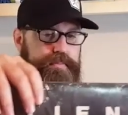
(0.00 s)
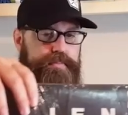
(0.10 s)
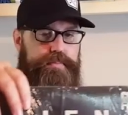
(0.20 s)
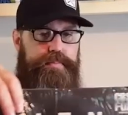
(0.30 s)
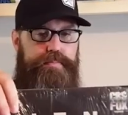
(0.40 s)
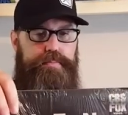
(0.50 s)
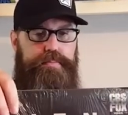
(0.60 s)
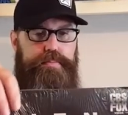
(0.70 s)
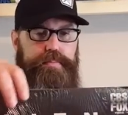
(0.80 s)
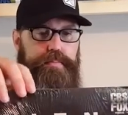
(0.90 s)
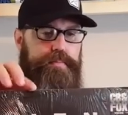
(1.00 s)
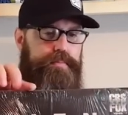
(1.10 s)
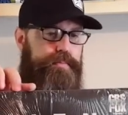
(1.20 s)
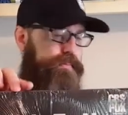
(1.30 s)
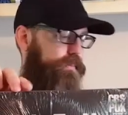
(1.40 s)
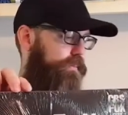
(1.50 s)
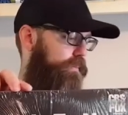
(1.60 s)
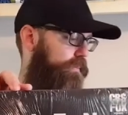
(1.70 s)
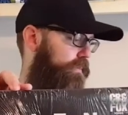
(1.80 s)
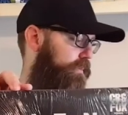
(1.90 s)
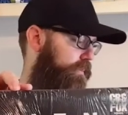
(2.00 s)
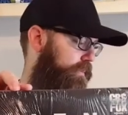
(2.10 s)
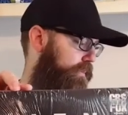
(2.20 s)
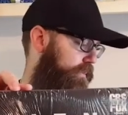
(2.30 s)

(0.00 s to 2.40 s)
[no speech]